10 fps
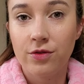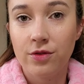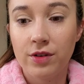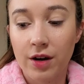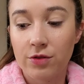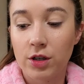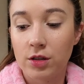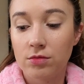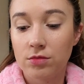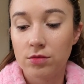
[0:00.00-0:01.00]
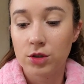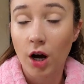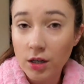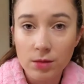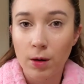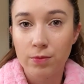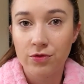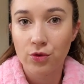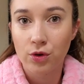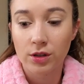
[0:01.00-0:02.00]
never talked about
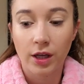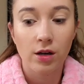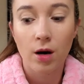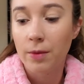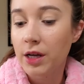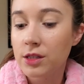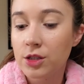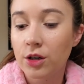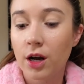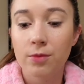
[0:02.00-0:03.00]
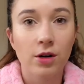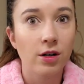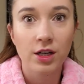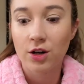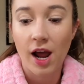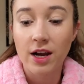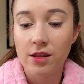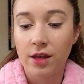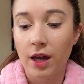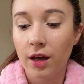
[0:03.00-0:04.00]
before, like on my Instagram or on here,
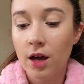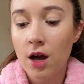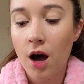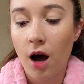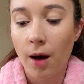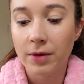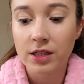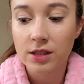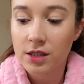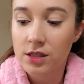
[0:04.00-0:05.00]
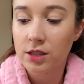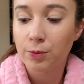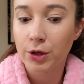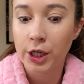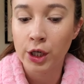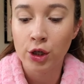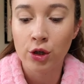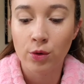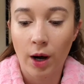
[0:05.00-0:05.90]
anything, because it is still pretty new.